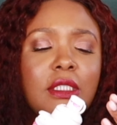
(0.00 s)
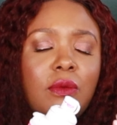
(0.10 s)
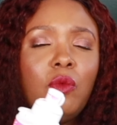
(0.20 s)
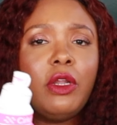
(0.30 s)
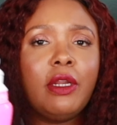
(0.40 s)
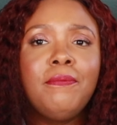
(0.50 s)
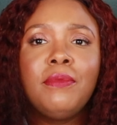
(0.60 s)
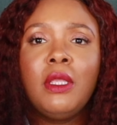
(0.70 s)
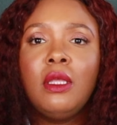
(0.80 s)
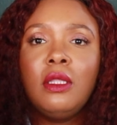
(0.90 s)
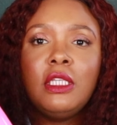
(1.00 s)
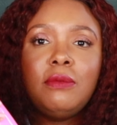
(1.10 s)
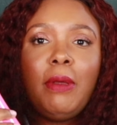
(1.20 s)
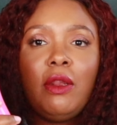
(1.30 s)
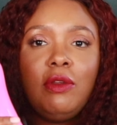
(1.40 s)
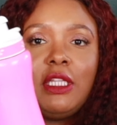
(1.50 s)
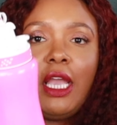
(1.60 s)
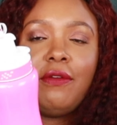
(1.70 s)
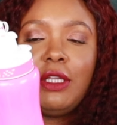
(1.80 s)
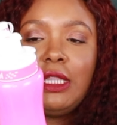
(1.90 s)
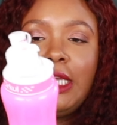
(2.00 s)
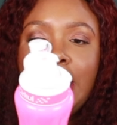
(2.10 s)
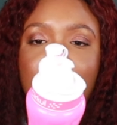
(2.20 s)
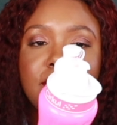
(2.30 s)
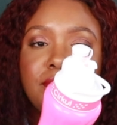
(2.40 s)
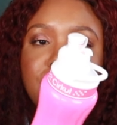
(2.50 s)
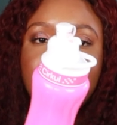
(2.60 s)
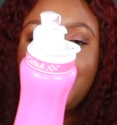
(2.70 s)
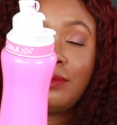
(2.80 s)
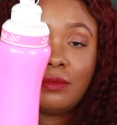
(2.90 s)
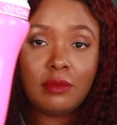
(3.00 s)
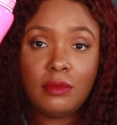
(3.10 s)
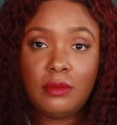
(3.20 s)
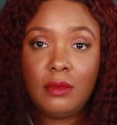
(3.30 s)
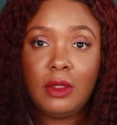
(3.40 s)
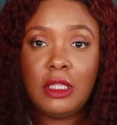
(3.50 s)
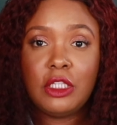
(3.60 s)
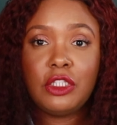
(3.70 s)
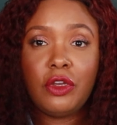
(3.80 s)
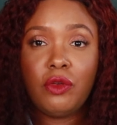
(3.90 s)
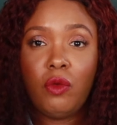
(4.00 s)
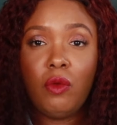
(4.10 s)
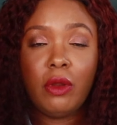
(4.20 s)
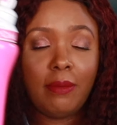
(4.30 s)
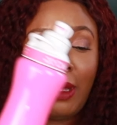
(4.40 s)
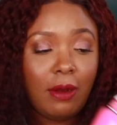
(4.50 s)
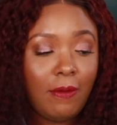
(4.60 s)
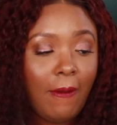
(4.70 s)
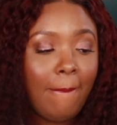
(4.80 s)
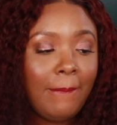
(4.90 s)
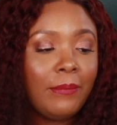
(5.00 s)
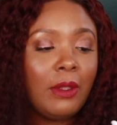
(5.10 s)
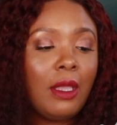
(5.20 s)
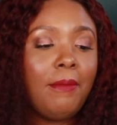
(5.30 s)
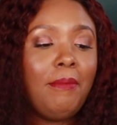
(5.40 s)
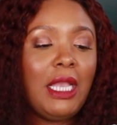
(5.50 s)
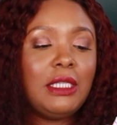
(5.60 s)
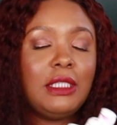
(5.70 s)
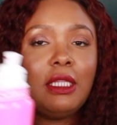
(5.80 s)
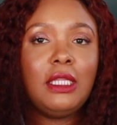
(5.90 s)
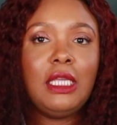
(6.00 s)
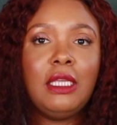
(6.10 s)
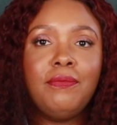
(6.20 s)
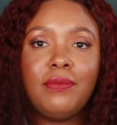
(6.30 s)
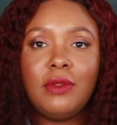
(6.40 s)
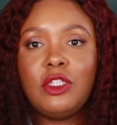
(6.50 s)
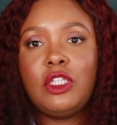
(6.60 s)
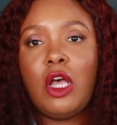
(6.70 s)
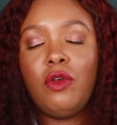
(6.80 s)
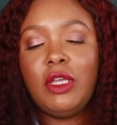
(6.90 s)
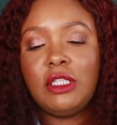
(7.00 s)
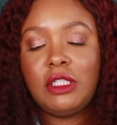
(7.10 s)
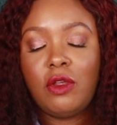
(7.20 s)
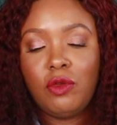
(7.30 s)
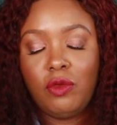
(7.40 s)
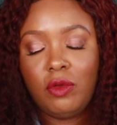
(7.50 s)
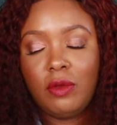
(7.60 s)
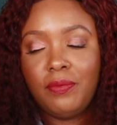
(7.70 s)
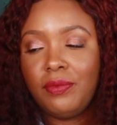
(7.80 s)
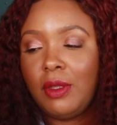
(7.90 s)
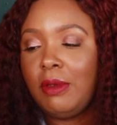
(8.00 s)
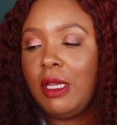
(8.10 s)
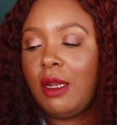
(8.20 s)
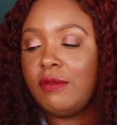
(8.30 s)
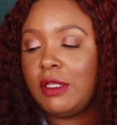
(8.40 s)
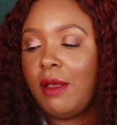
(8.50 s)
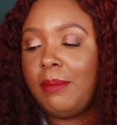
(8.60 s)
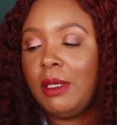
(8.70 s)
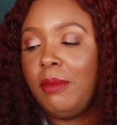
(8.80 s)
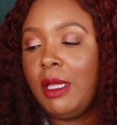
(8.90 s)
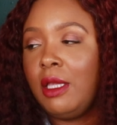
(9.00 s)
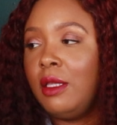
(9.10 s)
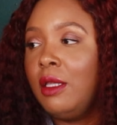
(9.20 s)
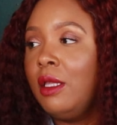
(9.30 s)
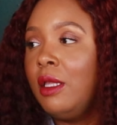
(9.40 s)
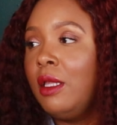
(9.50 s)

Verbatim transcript: Need some water. This bottle is everything. This Cirkul water bottle. Basically, so it's so cool. I'm getting off topic, but